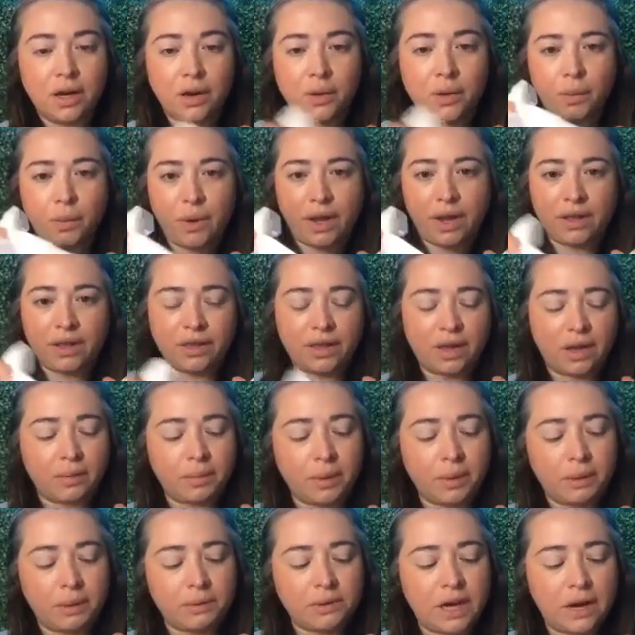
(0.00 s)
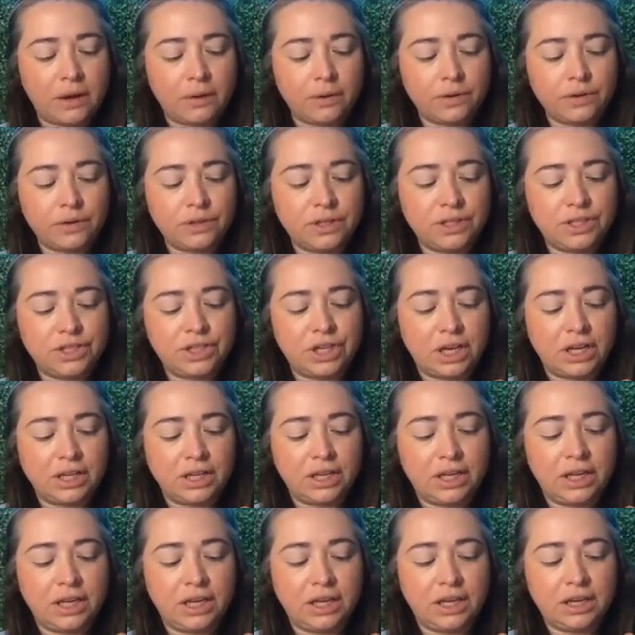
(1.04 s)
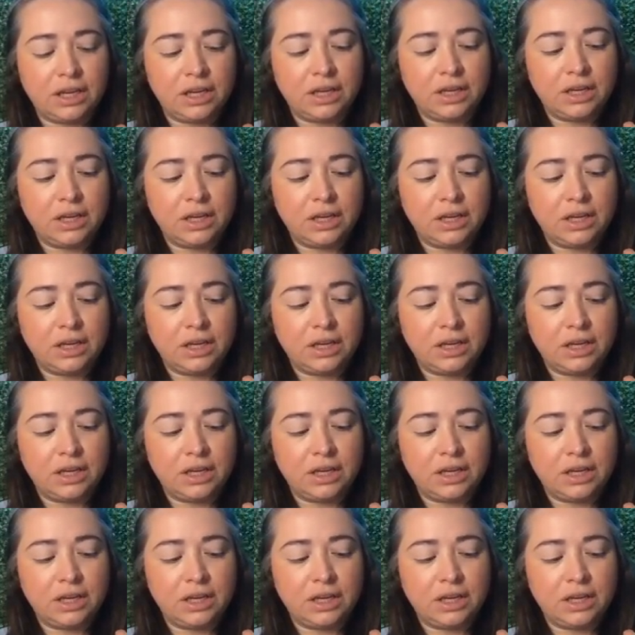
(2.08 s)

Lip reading: with like paper towel, just gently